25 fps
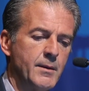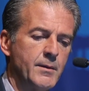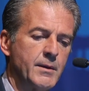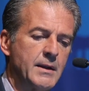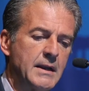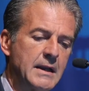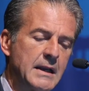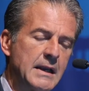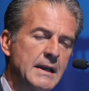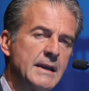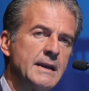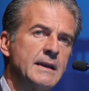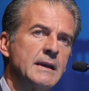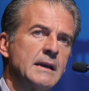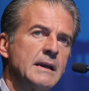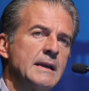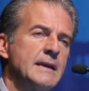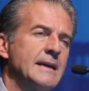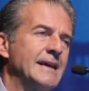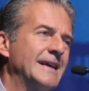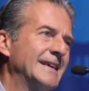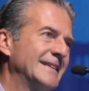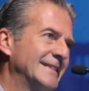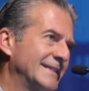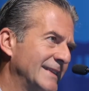Clearly,
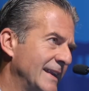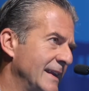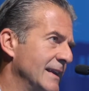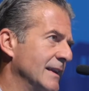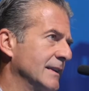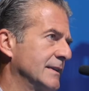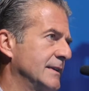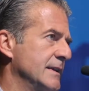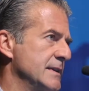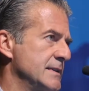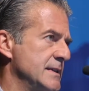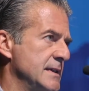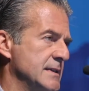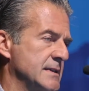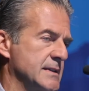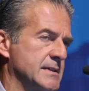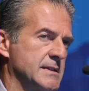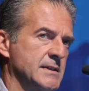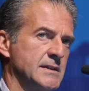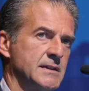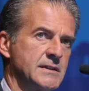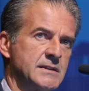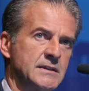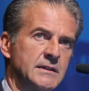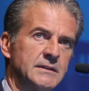adrenal diseases
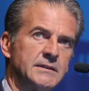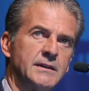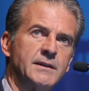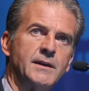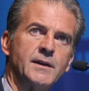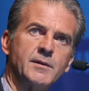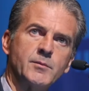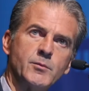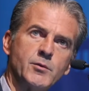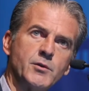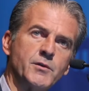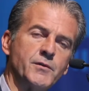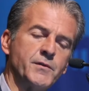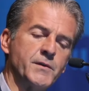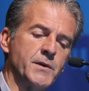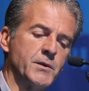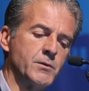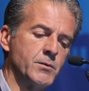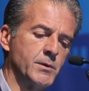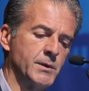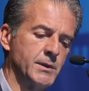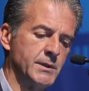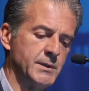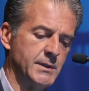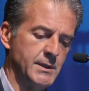in children are more
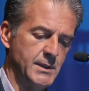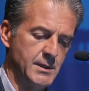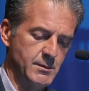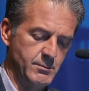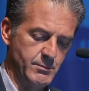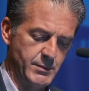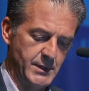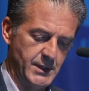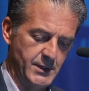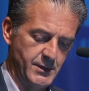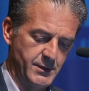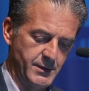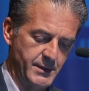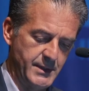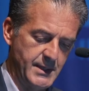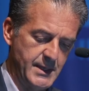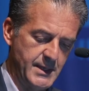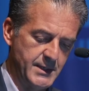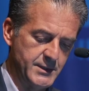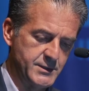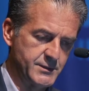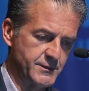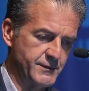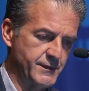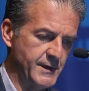frequent below the
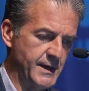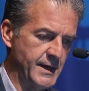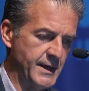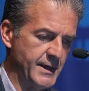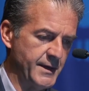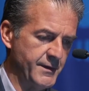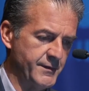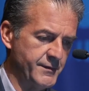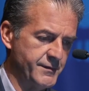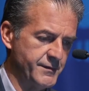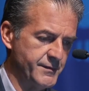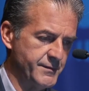age of 5.